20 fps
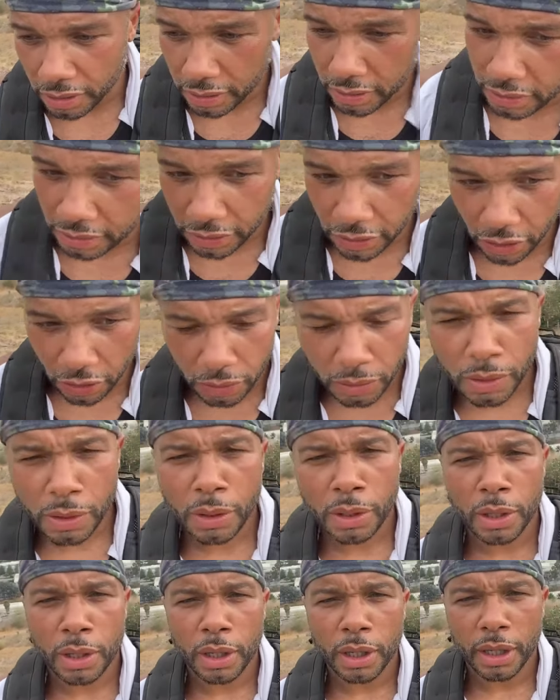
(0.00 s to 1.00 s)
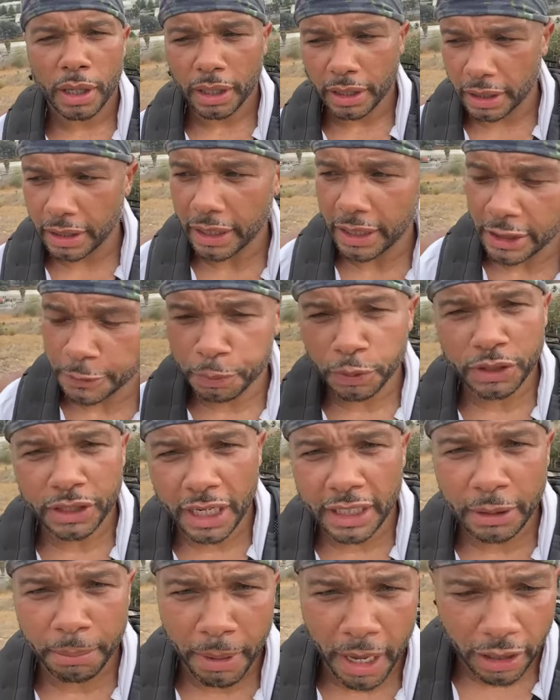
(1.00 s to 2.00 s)
You know, he's
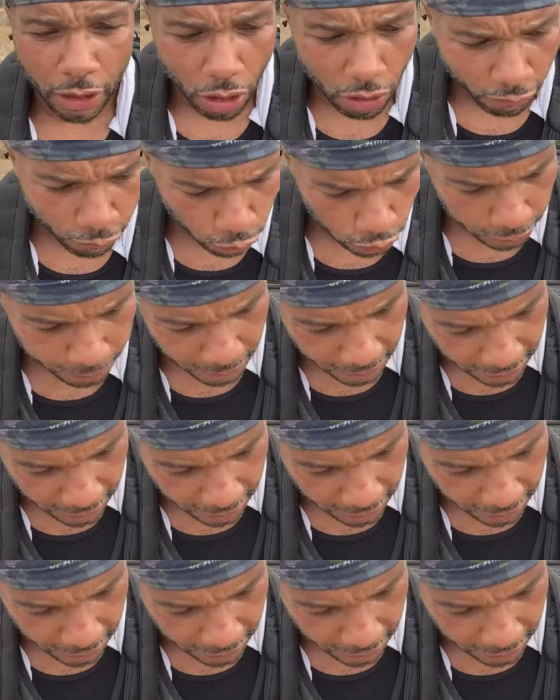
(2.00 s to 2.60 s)
protected by law enforcement.